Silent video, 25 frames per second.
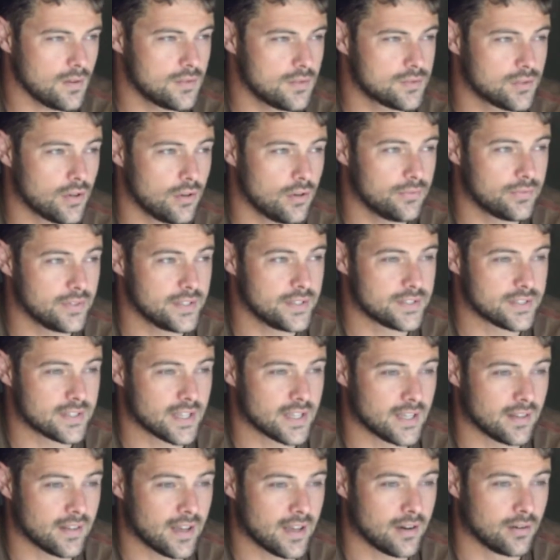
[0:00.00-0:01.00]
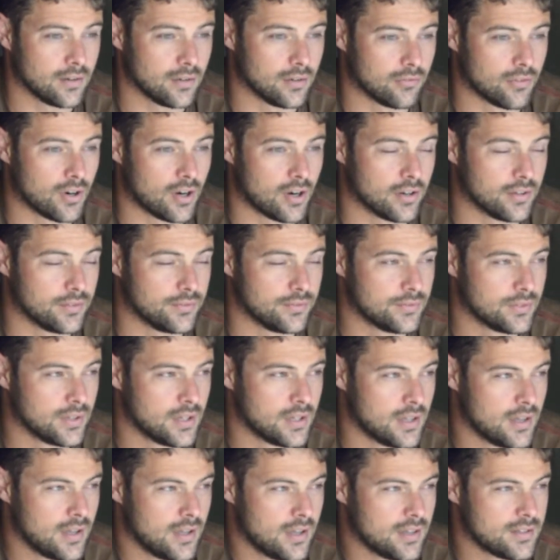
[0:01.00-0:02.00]
so hopefully today that will arrive,
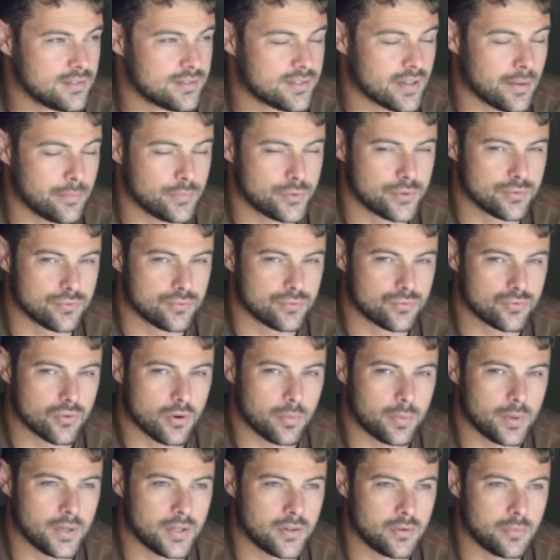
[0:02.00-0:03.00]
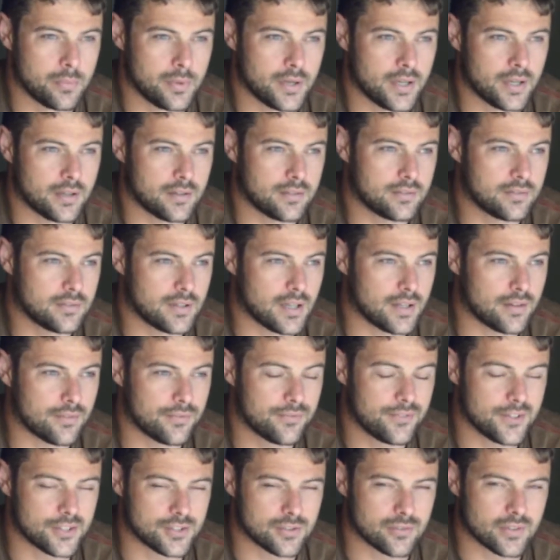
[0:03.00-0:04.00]
temperatures will drop a little bit, and
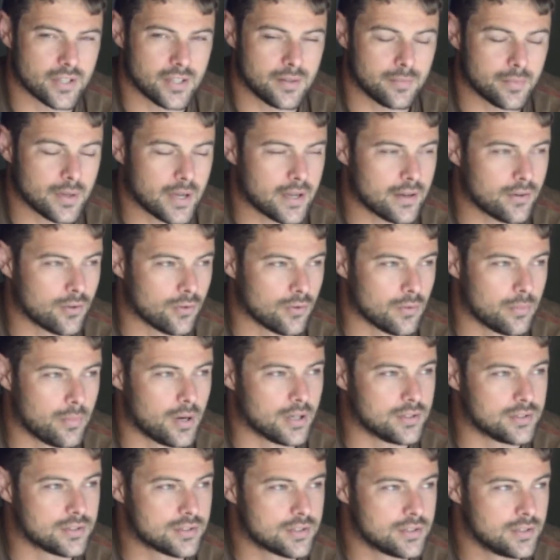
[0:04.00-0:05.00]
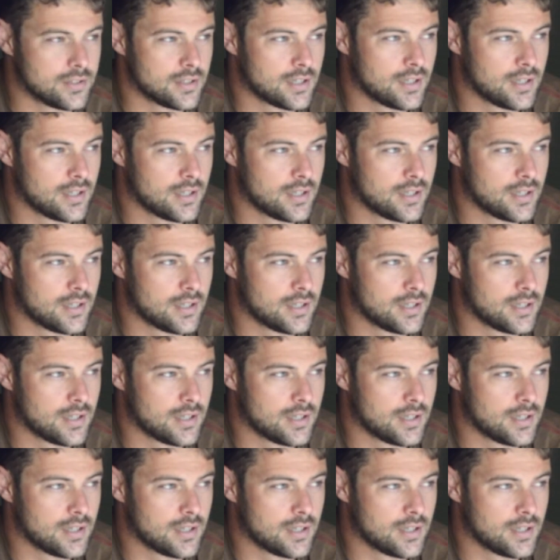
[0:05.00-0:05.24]
the fish will keep getting on the munch.